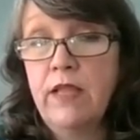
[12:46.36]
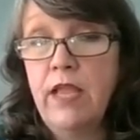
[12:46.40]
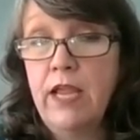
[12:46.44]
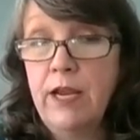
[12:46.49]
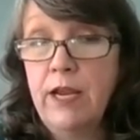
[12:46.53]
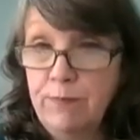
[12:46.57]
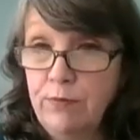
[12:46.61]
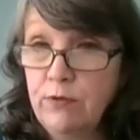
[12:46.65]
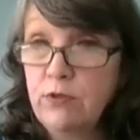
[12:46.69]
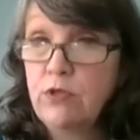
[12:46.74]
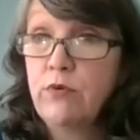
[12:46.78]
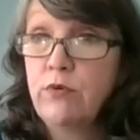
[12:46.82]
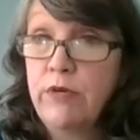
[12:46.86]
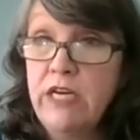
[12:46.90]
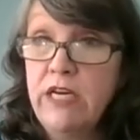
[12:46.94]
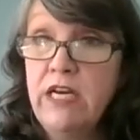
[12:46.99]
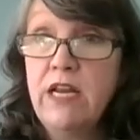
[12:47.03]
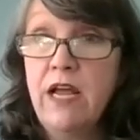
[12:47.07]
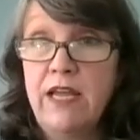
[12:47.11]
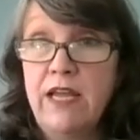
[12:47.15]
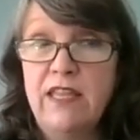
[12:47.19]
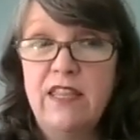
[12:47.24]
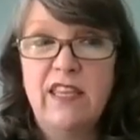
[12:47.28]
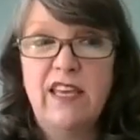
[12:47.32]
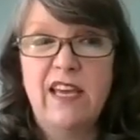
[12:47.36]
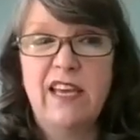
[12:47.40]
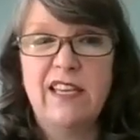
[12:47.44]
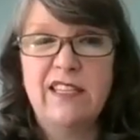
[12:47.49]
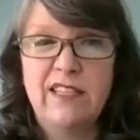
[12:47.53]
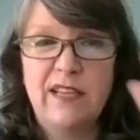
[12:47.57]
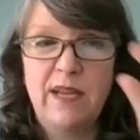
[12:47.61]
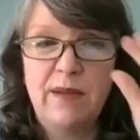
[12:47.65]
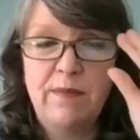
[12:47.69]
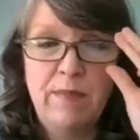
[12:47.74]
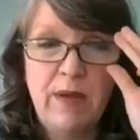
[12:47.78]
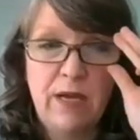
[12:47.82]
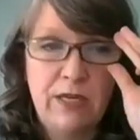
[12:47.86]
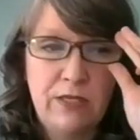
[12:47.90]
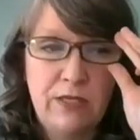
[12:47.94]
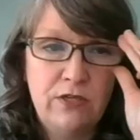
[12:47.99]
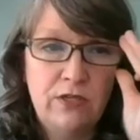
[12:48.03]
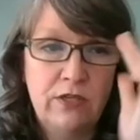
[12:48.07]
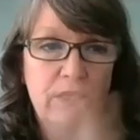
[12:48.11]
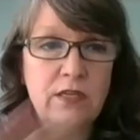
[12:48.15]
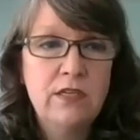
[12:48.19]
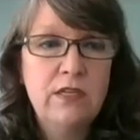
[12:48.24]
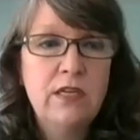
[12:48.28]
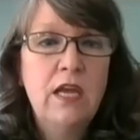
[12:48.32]
April 29th, as I
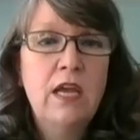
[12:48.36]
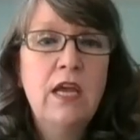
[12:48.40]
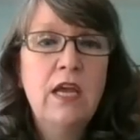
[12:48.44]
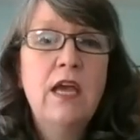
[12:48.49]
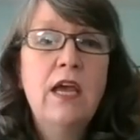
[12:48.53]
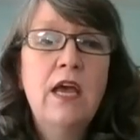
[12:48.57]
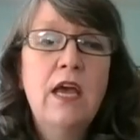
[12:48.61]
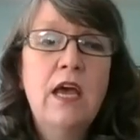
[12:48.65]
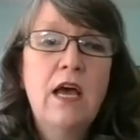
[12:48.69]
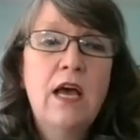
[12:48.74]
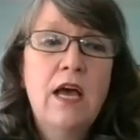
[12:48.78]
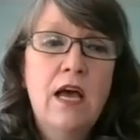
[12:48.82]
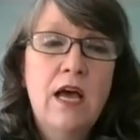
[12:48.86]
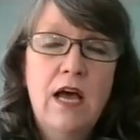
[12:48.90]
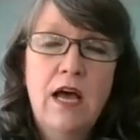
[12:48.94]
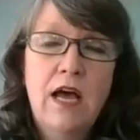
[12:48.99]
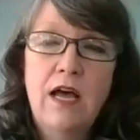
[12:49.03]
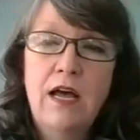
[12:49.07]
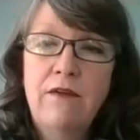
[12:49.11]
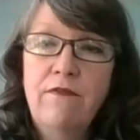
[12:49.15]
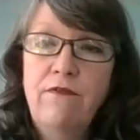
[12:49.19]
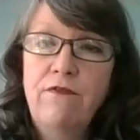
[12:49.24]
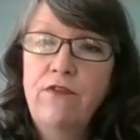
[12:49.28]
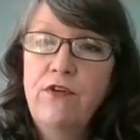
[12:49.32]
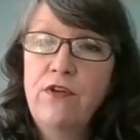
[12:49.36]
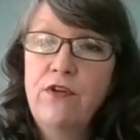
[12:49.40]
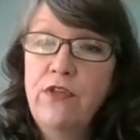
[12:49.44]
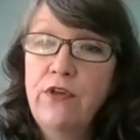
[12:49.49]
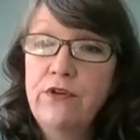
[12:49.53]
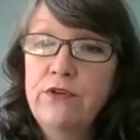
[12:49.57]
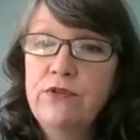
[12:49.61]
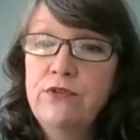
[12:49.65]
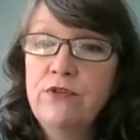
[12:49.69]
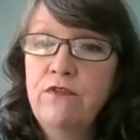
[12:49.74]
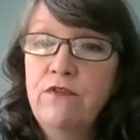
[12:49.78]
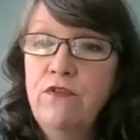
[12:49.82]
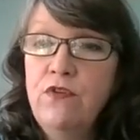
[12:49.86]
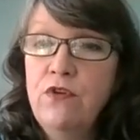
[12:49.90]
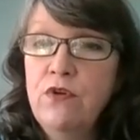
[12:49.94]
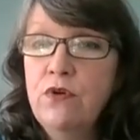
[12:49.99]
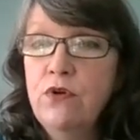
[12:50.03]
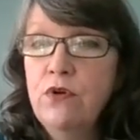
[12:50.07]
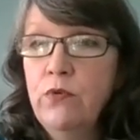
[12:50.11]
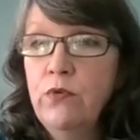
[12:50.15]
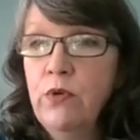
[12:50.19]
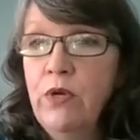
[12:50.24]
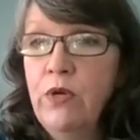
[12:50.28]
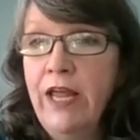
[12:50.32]
mentioned. For those of you
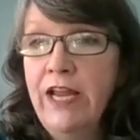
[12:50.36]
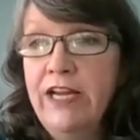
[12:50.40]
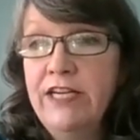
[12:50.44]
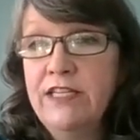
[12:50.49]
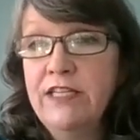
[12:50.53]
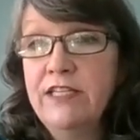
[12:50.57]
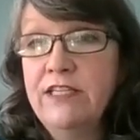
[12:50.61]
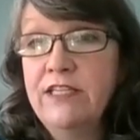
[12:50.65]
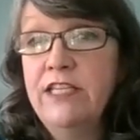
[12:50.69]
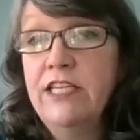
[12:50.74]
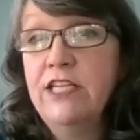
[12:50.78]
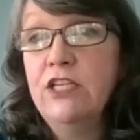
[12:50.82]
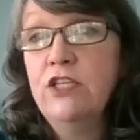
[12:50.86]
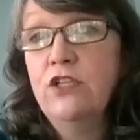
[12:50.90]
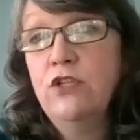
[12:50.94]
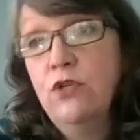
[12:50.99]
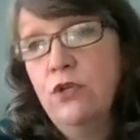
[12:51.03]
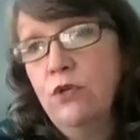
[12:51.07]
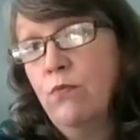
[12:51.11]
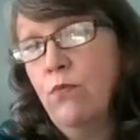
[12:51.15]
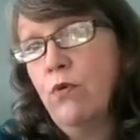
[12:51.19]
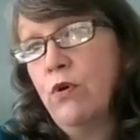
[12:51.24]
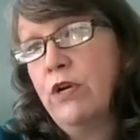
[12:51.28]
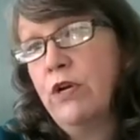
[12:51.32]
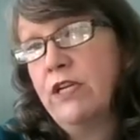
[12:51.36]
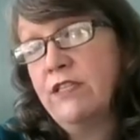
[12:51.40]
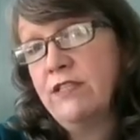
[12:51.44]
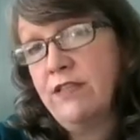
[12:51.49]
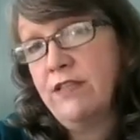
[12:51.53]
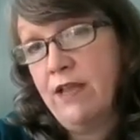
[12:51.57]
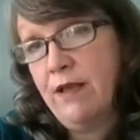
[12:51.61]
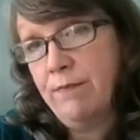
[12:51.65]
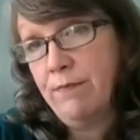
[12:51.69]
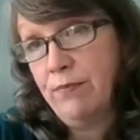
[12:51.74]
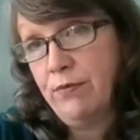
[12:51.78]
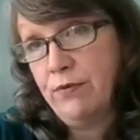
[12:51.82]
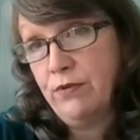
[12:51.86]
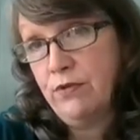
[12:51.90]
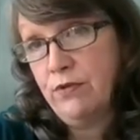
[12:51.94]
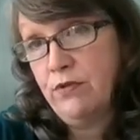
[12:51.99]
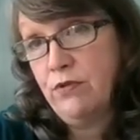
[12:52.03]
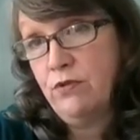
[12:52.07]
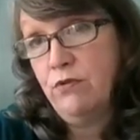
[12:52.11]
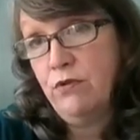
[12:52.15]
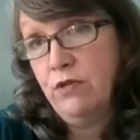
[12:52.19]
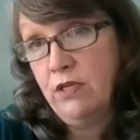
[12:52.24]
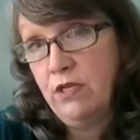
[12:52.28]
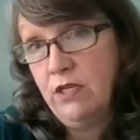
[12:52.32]
who would like to see 2 more examples,
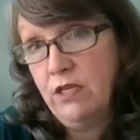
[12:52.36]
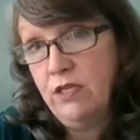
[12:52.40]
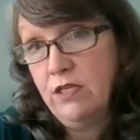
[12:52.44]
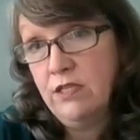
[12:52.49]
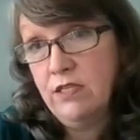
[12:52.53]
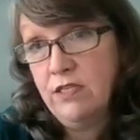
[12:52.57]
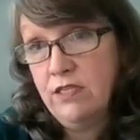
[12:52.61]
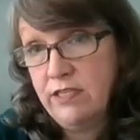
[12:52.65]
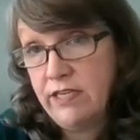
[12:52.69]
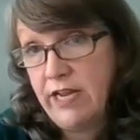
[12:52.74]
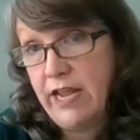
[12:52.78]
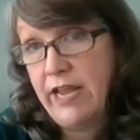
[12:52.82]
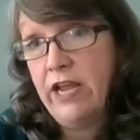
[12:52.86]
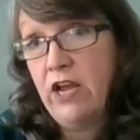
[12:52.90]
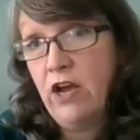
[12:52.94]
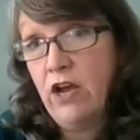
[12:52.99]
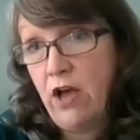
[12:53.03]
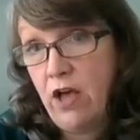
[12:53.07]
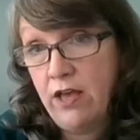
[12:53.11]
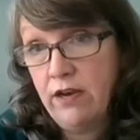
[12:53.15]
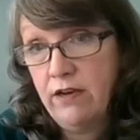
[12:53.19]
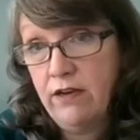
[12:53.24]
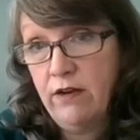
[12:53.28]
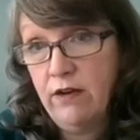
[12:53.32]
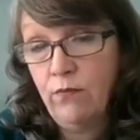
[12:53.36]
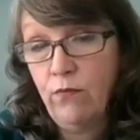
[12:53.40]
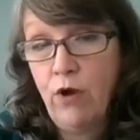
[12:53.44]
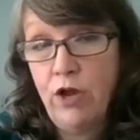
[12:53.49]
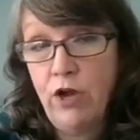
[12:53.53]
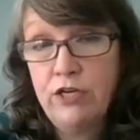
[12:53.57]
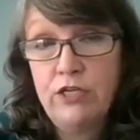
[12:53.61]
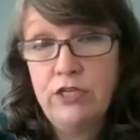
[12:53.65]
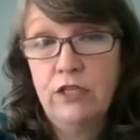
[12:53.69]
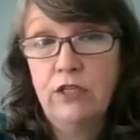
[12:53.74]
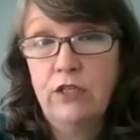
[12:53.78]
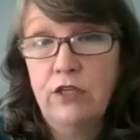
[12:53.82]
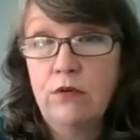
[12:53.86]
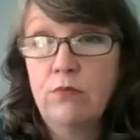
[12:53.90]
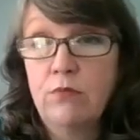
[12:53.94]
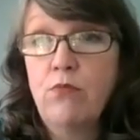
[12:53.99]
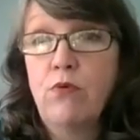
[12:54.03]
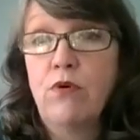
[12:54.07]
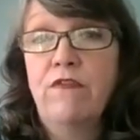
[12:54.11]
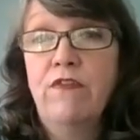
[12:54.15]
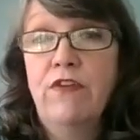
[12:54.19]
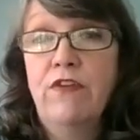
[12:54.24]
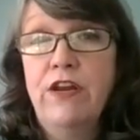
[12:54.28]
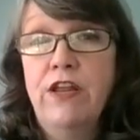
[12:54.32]
you can stay on and watch a little
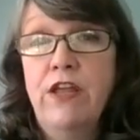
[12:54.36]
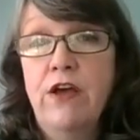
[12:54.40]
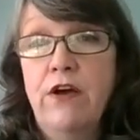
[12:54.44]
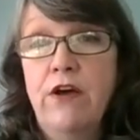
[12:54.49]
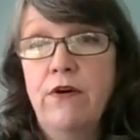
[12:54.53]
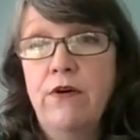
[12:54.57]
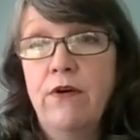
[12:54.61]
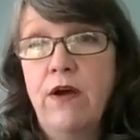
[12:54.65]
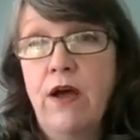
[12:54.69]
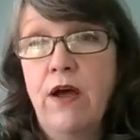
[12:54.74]
more video.